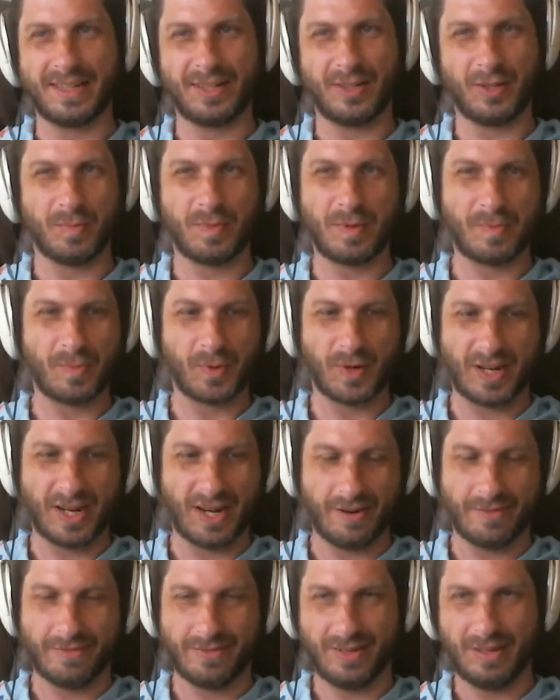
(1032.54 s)
little bit more
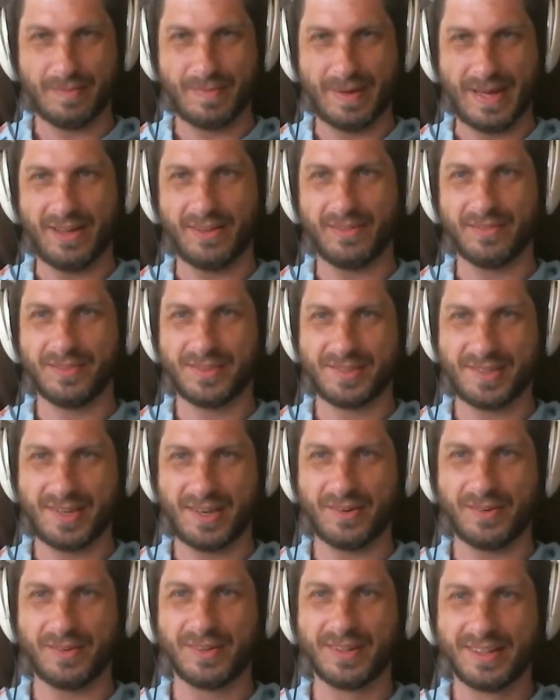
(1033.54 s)
careful about.
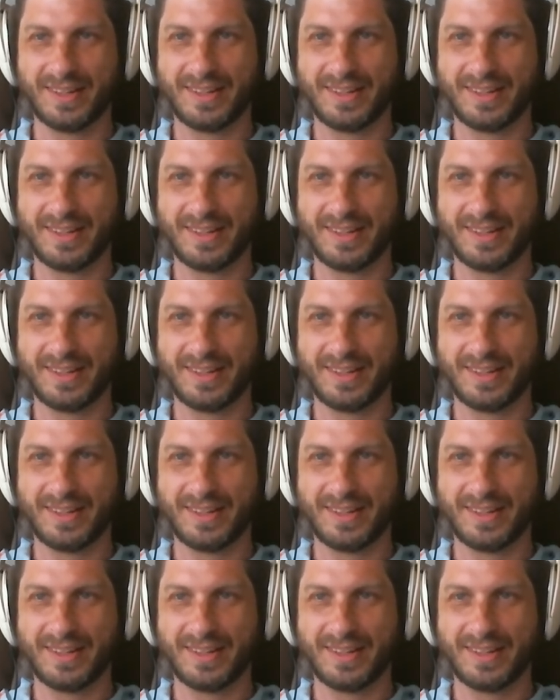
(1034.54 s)
So